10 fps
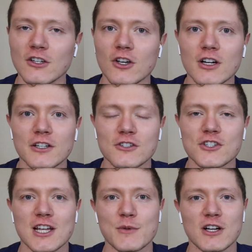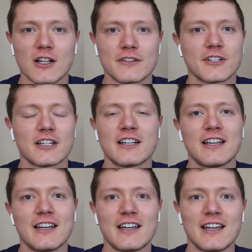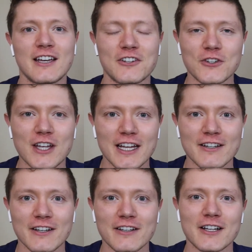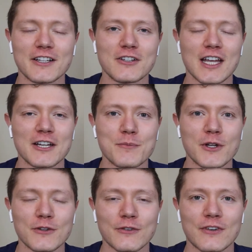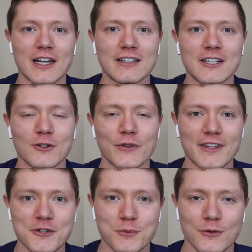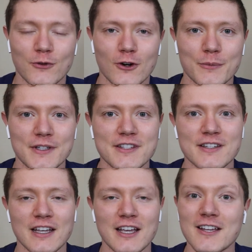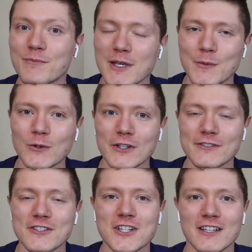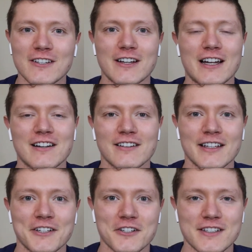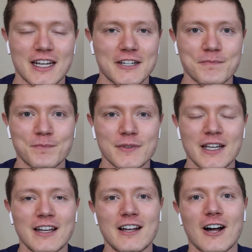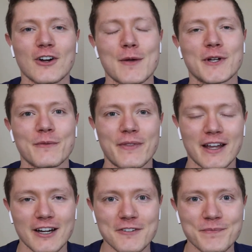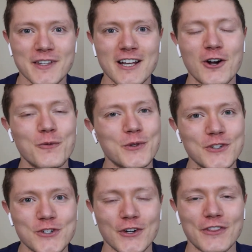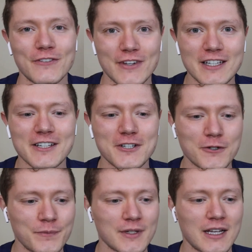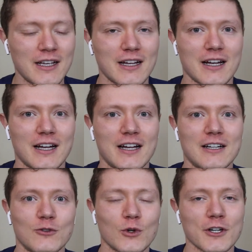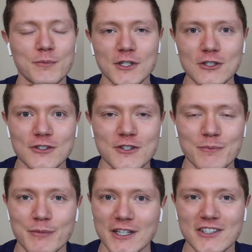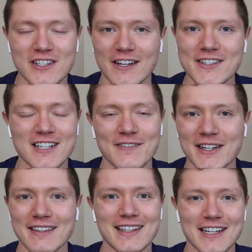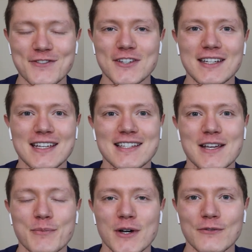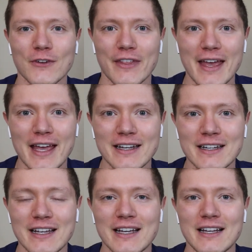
good on you, Jamie Oliver. You gained a bit of a fan here with this performance. Maybe we'll even check you out at a later date. I'll wrap it up there. Hope you enjoyed the video. We're gonna be doing some big chefs coming in the next few days. Get pumped for that.